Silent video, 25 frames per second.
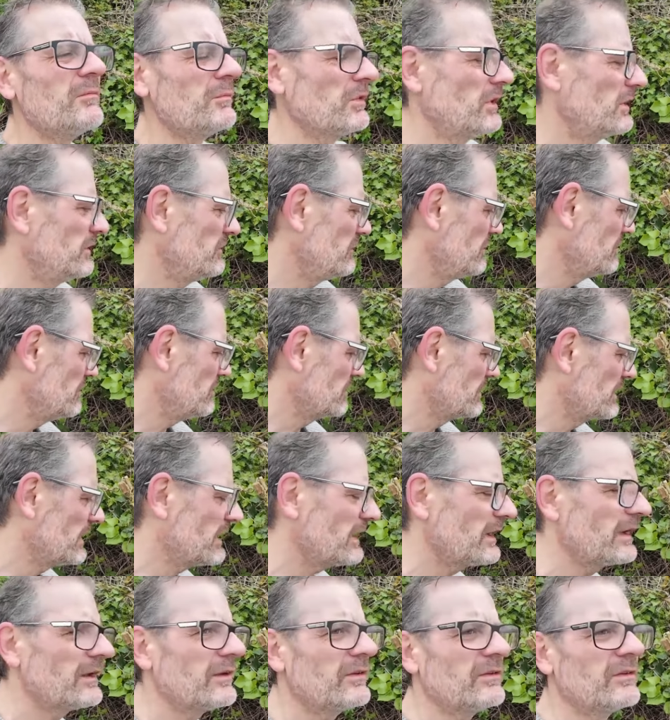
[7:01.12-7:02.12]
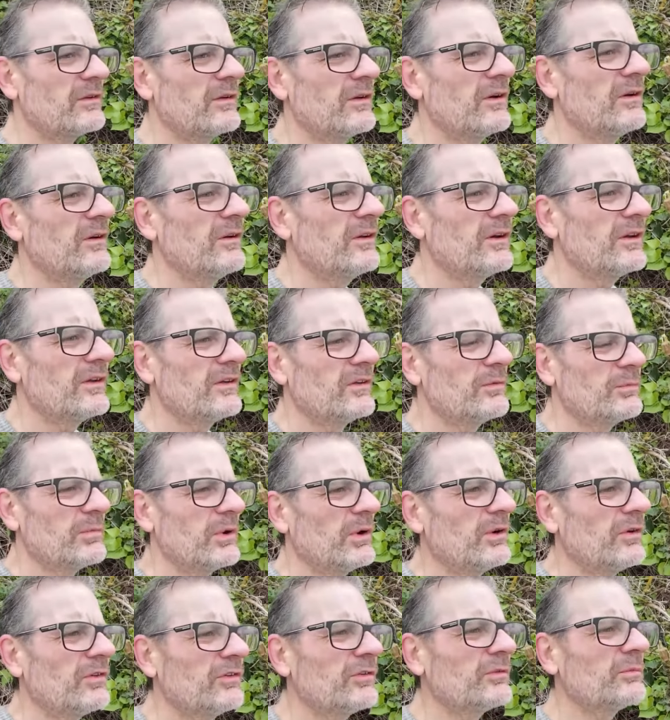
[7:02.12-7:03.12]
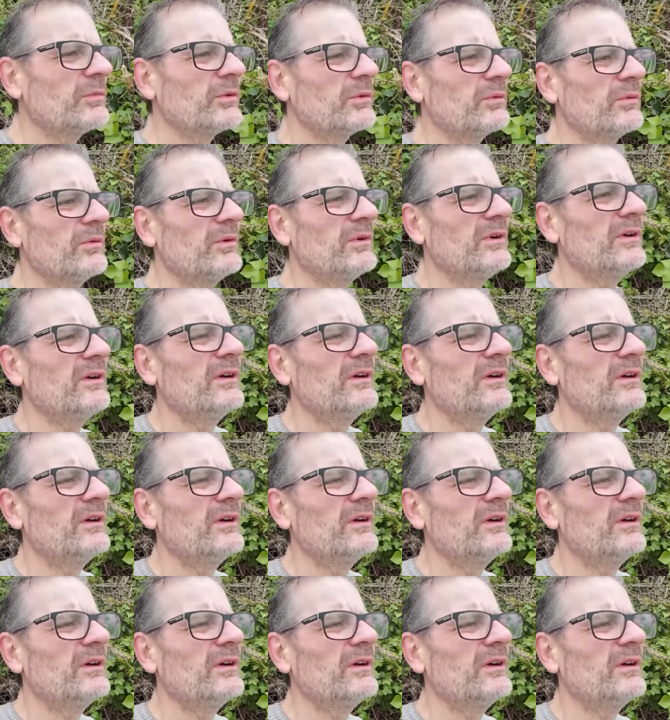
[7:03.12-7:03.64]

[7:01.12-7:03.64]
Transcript: I do want to get as high as possible,